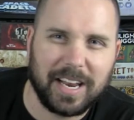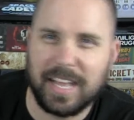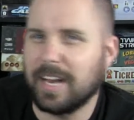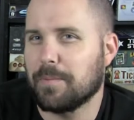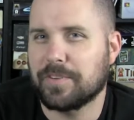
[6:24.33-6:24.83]
going to
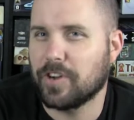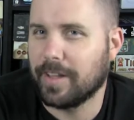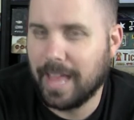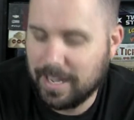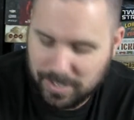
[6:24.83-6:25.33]
get into Betrayal
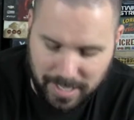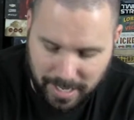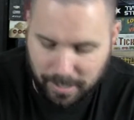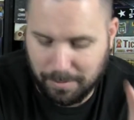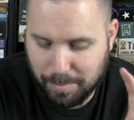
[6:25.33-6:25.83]
on the House on the
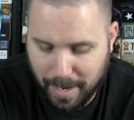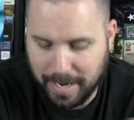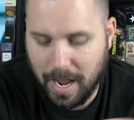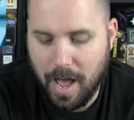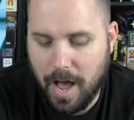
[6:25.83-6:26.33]
Hill, but